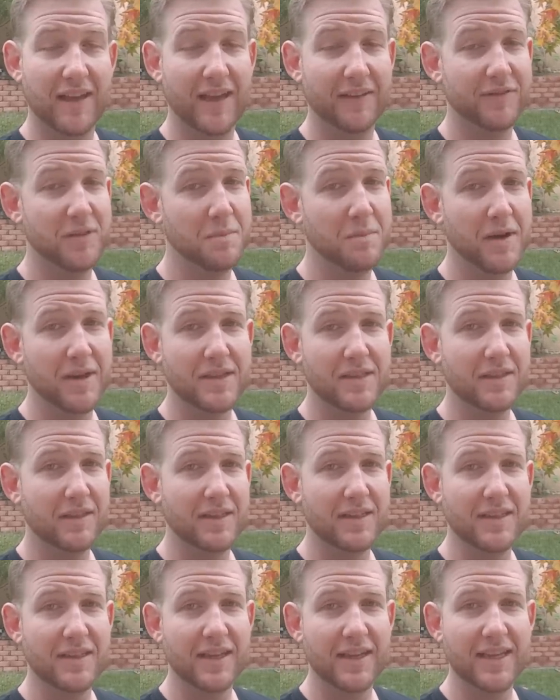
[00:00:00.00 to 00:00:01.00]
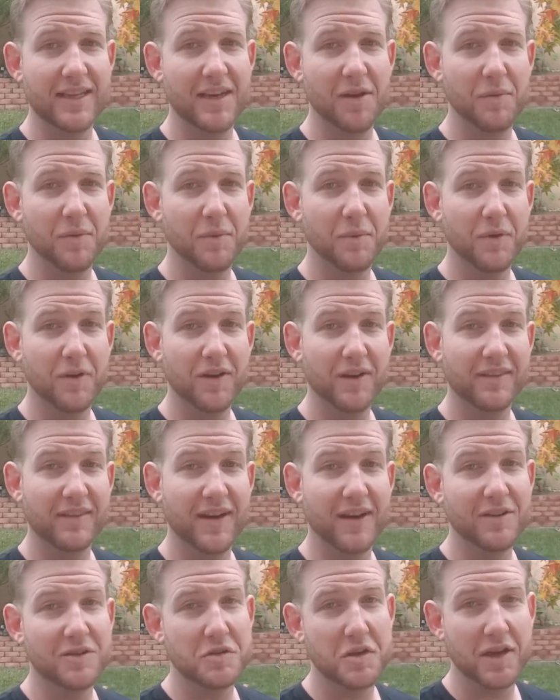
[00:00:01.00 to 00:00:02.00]
have to muscle it until I get done with work, and
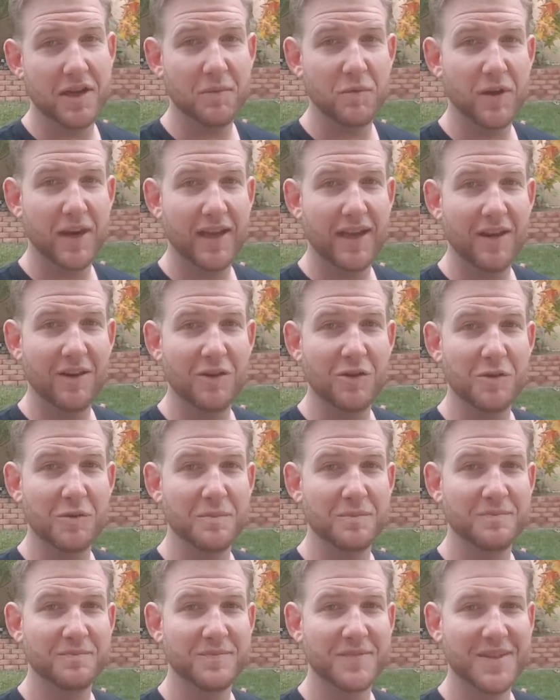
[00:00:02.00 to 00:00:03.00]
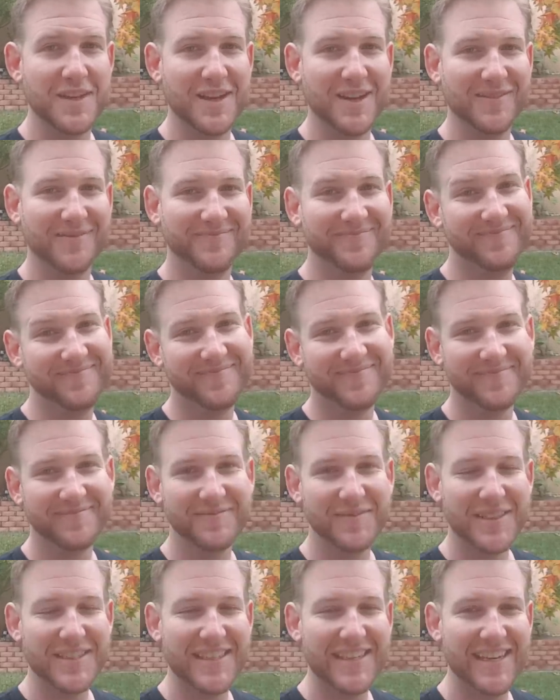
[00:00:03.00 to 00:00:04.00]
then I'll drink them when I get home. So
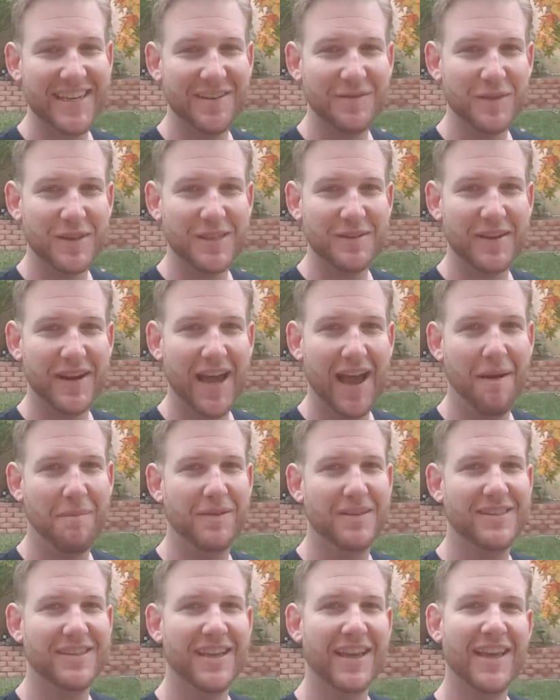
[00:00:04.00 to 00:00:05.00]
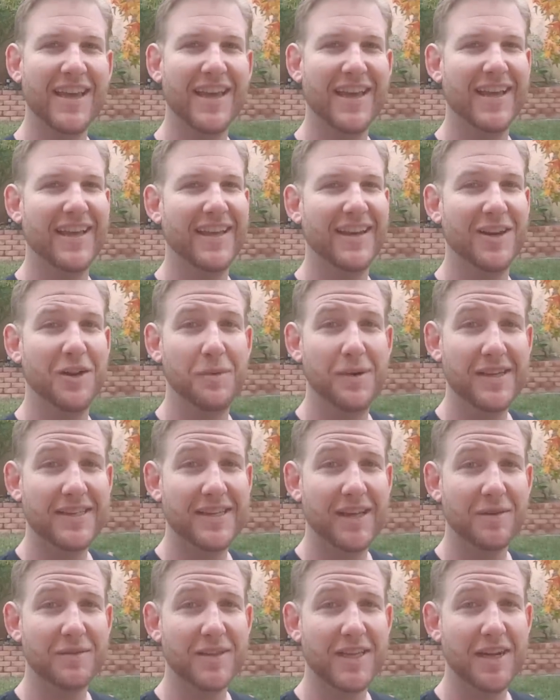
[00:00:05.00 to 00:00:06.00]
we'll see. We'll see what happens. Nobody
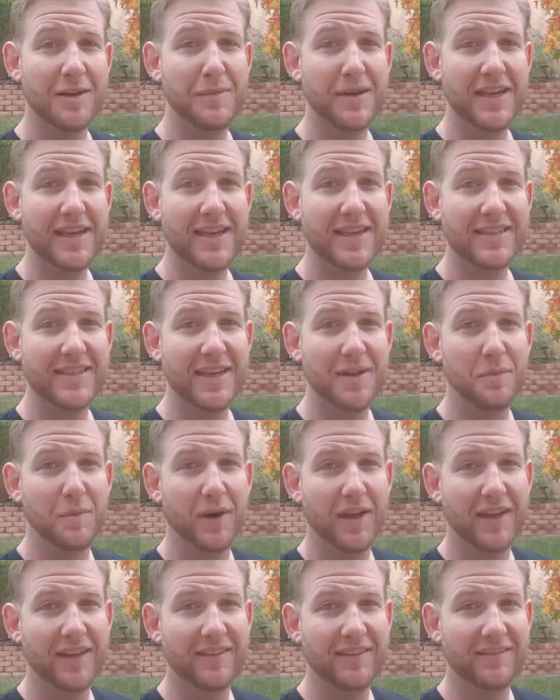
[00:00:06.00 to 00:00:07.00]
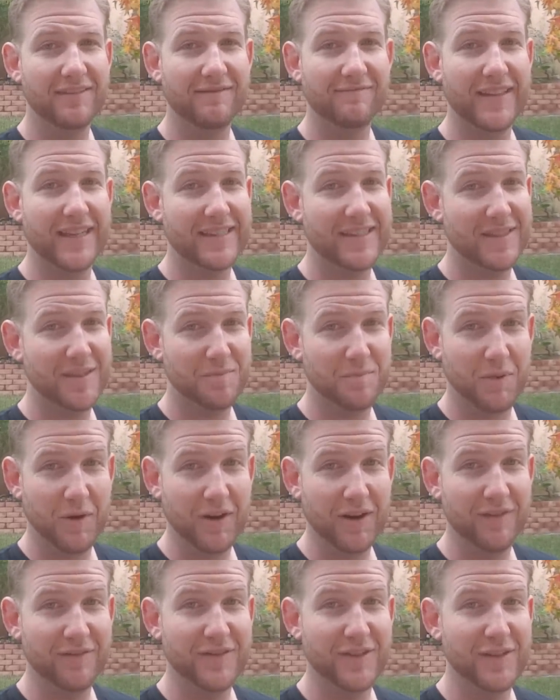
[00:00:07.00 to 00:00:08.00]
said it was going to be easy, but that's
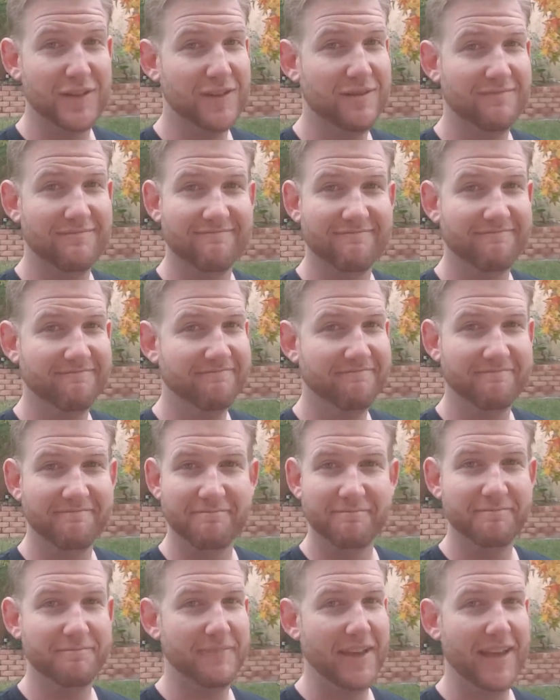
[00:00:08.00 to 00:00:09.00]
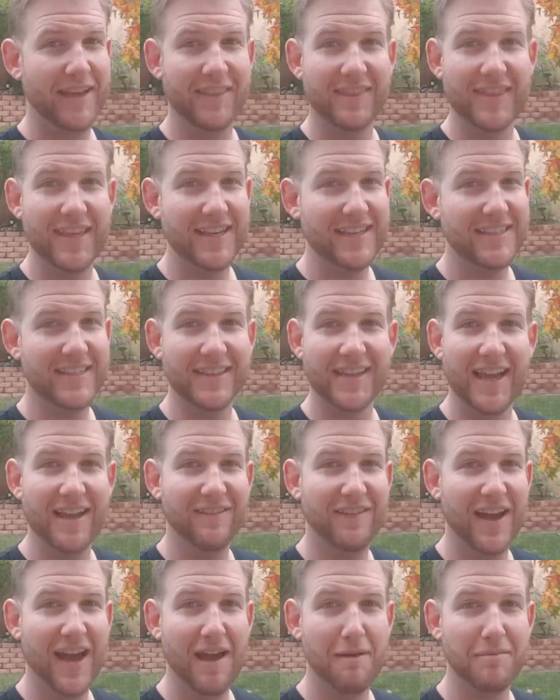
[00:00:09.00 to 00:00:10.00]
part of just making things in
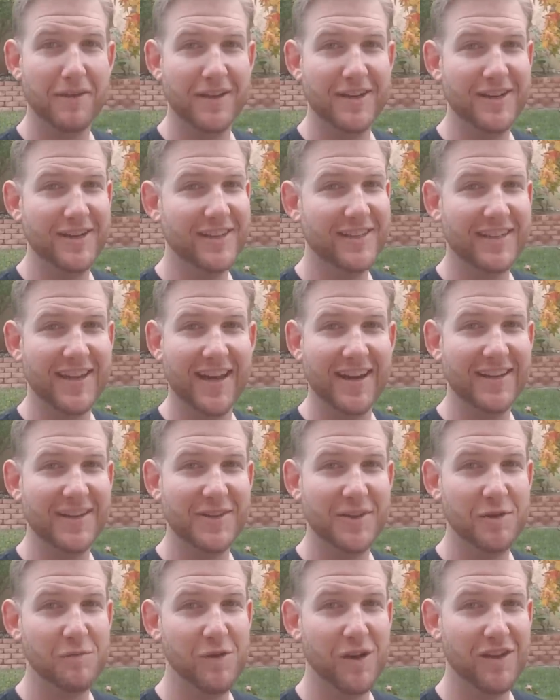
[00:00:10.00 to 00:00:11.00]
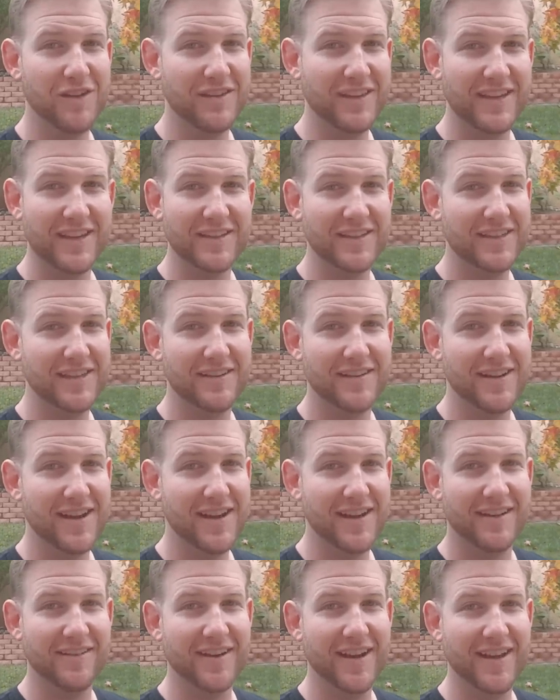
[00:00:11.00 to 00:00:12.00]
life happen. You just got to do them whether they're easy or
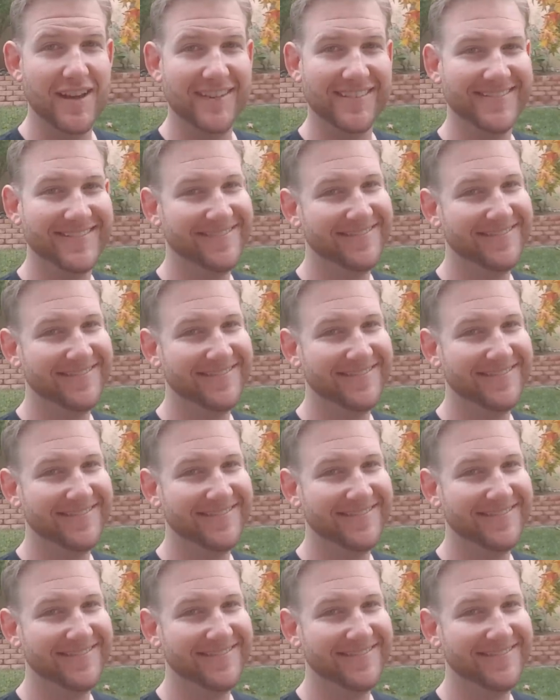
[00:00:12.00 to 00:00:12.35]
not, right?